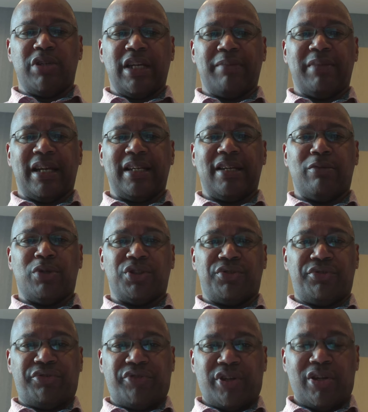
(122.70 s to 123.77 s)
them that there was
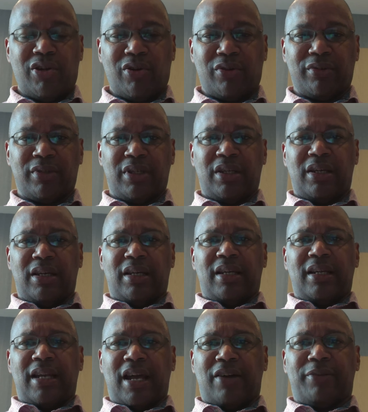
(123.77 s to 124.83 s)
failure.
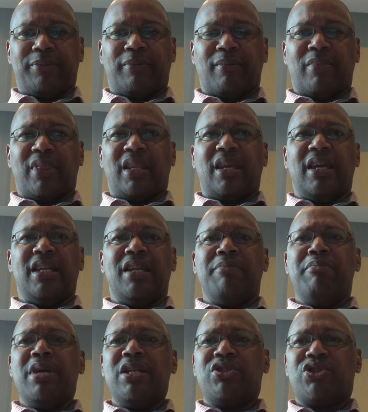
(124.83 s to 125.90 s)
Now, in the
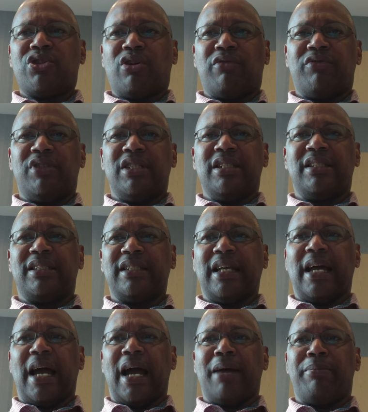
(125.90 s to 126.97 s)
midst of this
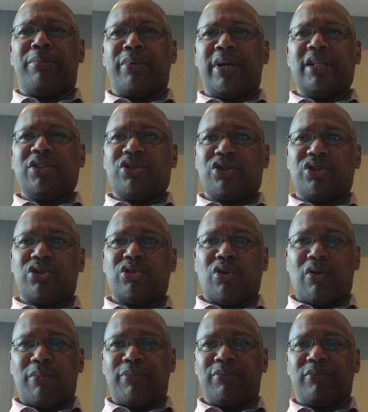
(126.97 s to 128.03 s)
apparent
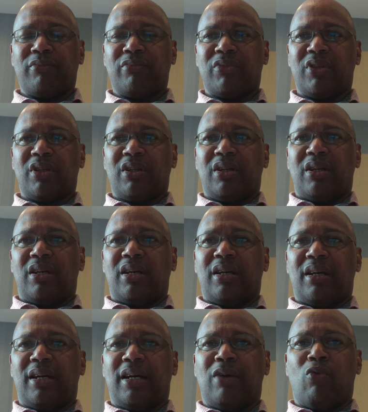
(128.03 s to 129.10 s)
storm,
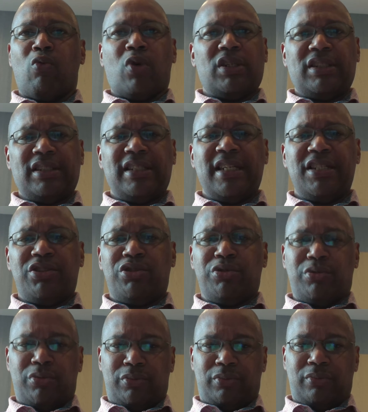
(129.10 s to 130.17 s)
uh, what did they do?
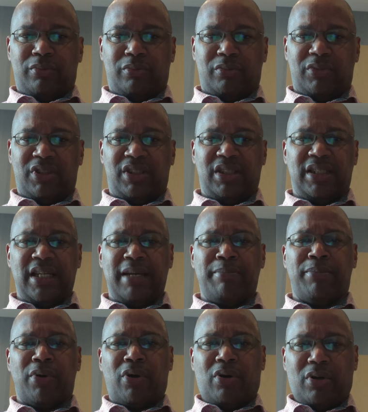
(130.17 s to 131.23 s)
Did they
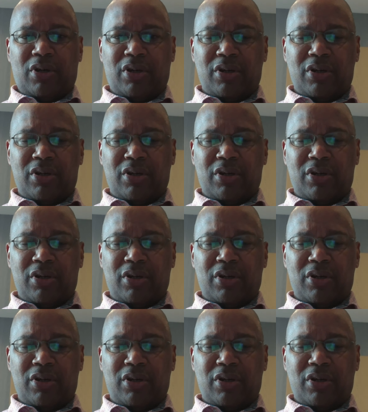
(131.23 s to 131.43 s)
balk?